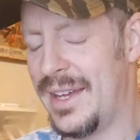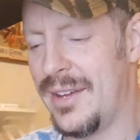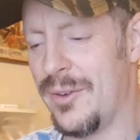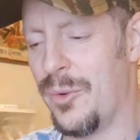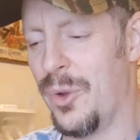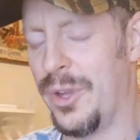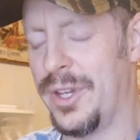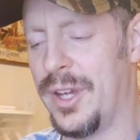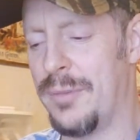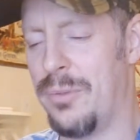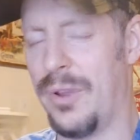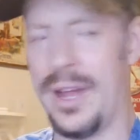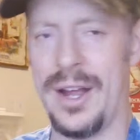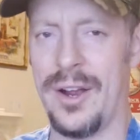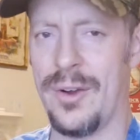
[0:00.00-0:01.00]
Really good
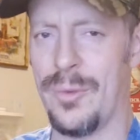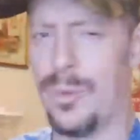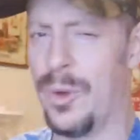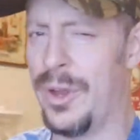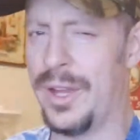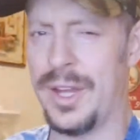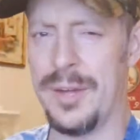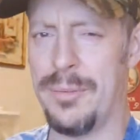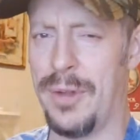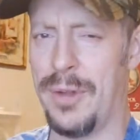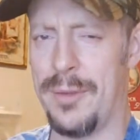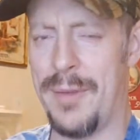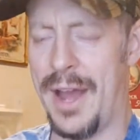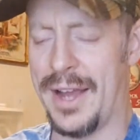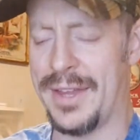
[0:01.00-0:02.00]
player
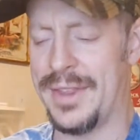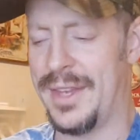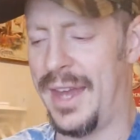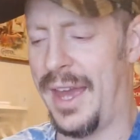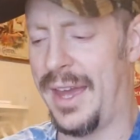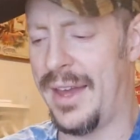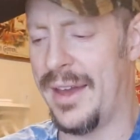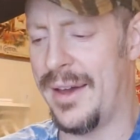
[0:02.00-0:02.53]
back in the day.